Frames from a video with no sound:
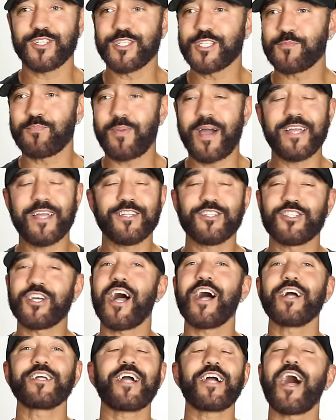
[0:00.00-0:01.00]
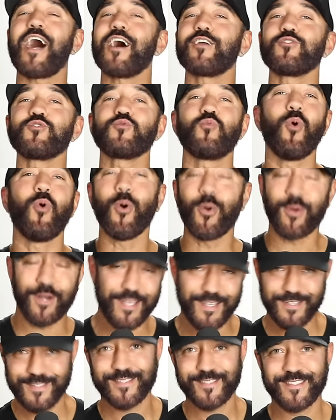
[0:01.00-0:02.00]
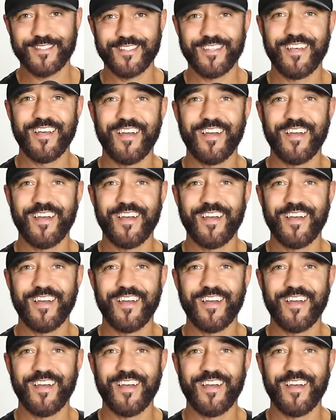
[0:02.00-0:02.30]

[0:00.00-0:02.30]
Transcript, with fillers: despite John Connor's warnings,